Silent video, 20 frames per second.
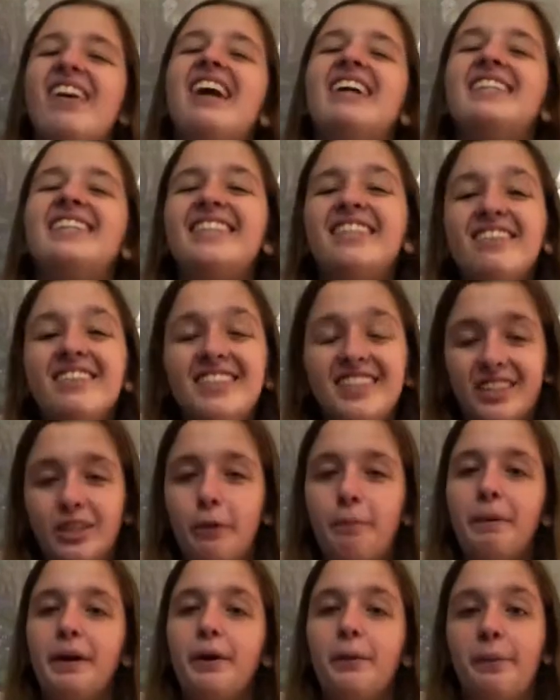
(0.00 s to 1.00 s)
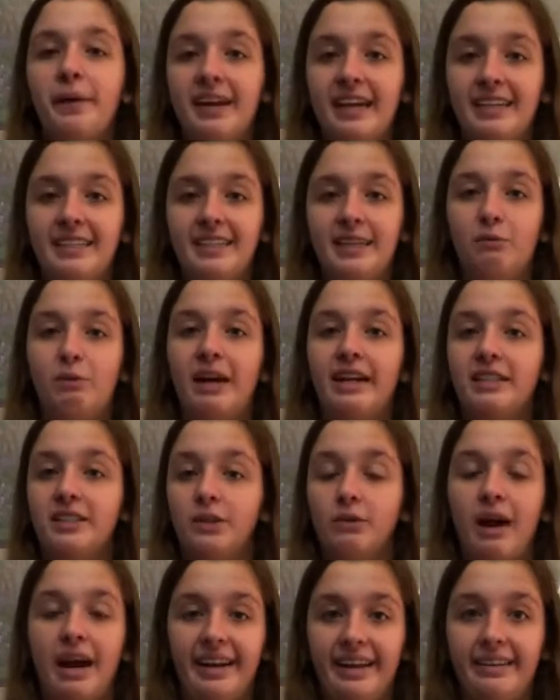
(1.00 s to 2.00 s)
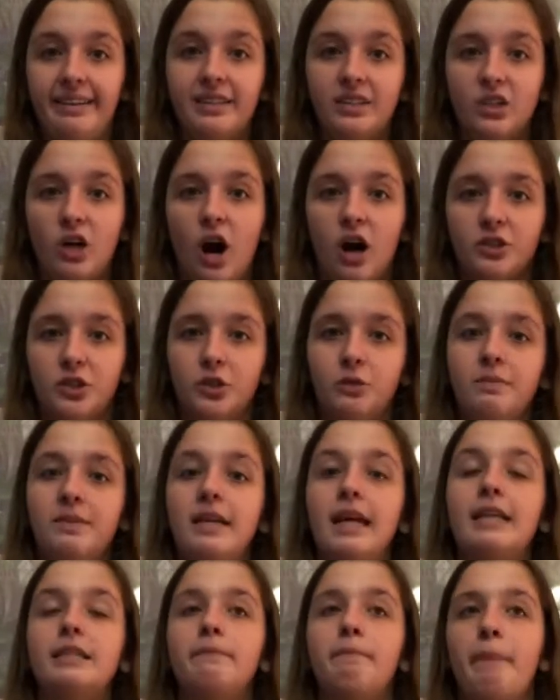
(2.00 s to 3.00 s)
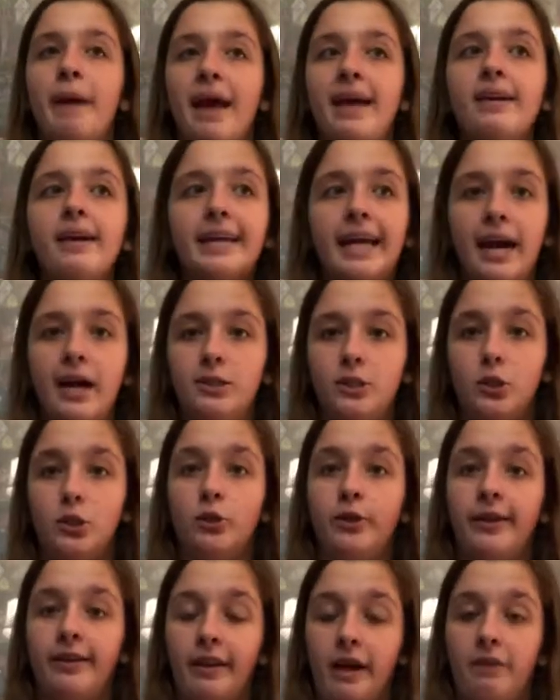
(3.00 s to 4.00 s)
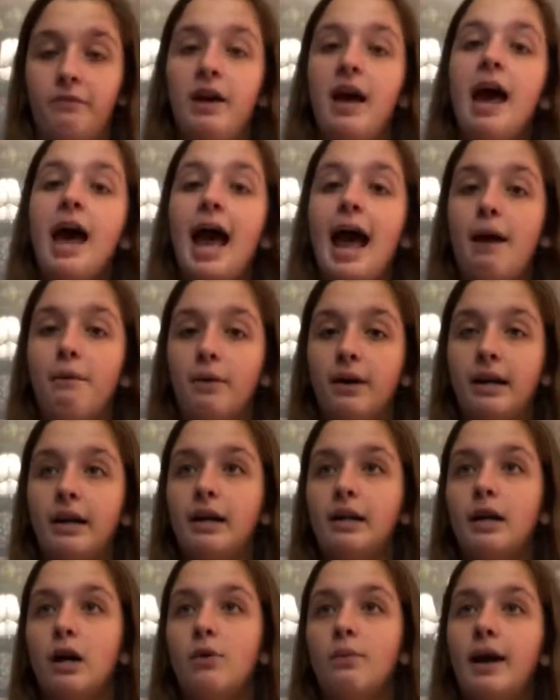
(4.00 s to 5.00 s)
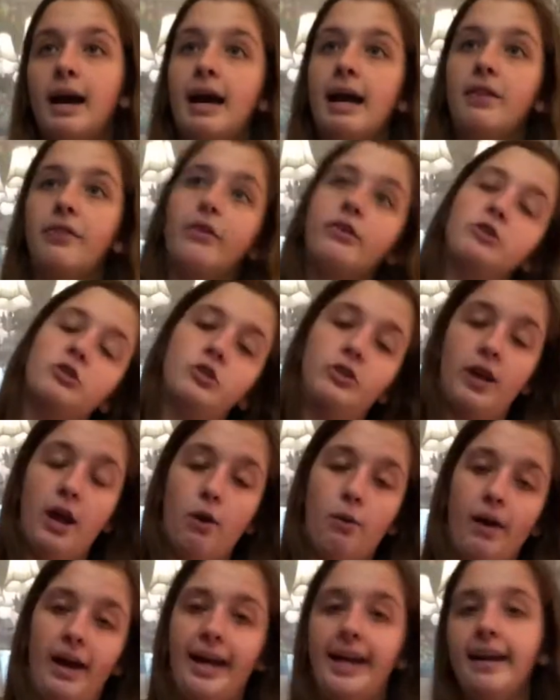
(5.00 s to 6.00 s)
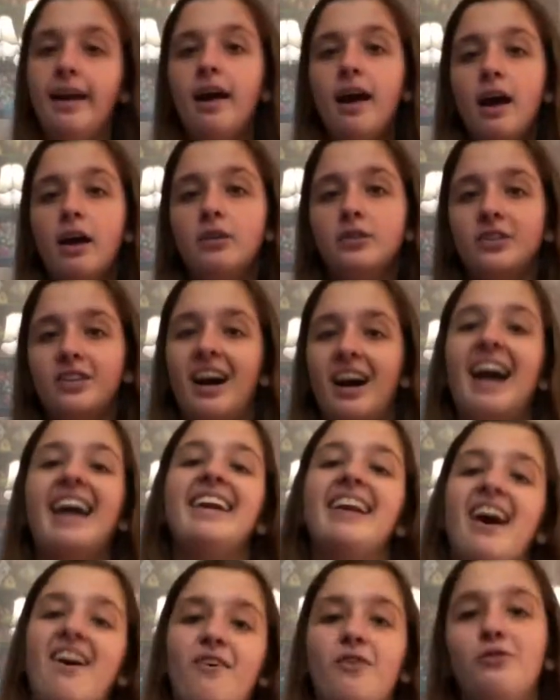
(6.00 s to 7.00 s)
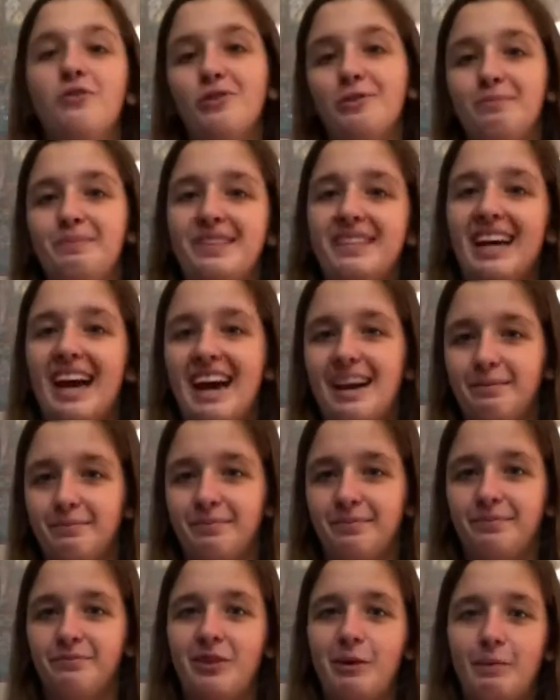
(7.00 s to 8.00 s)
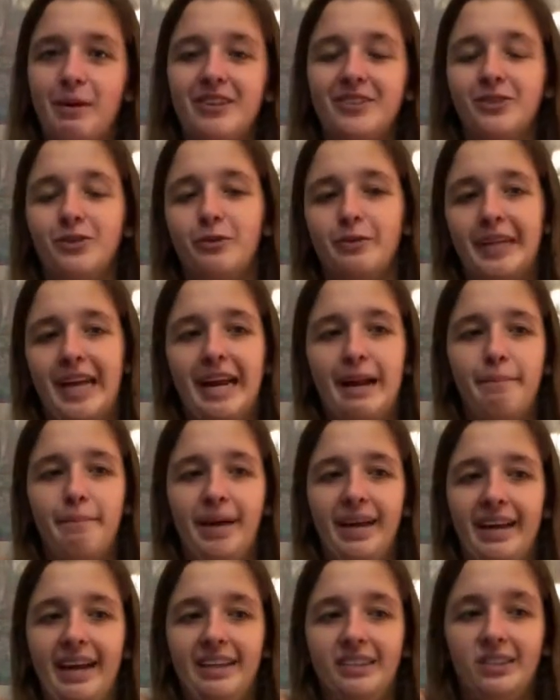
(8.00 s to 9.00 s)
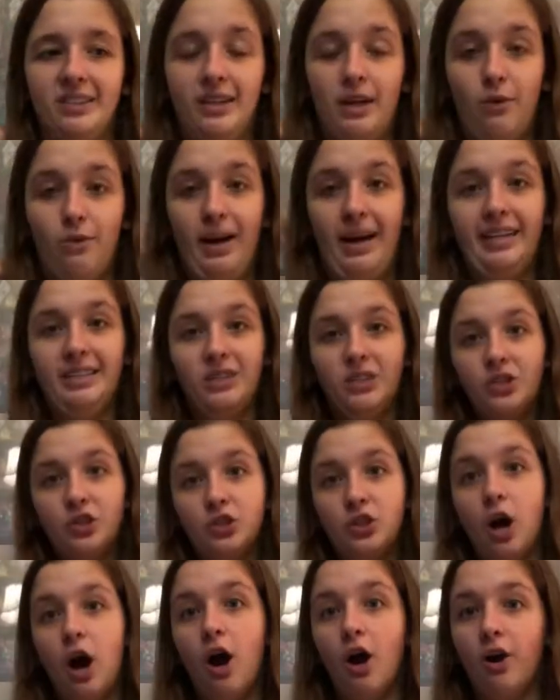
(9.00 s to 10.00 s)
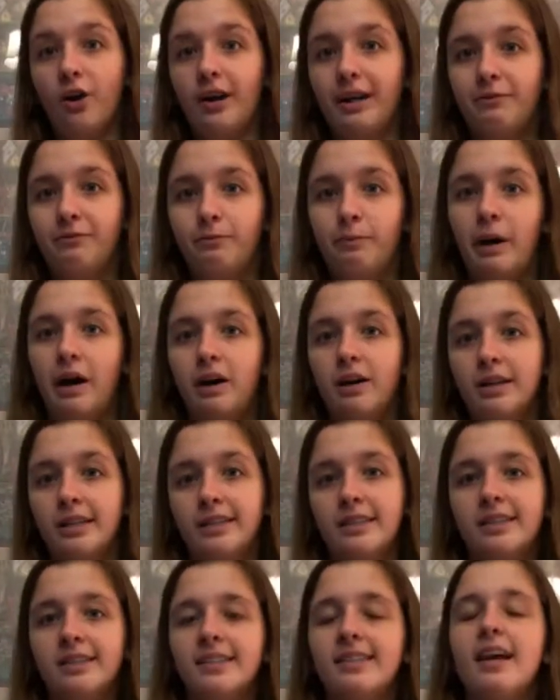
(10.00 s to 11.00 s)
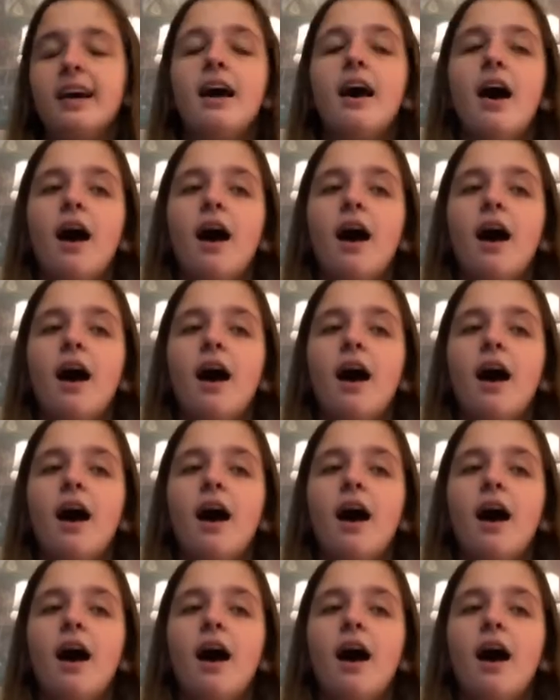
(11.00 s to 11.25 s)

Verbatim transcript: um, so super duper easy way to do any of these costumes is pick a character who you love. And we're gonna go with Snow White. So I know, oops, I'm Rapunzel, yet I'm picking Snow White. Sorry, puns.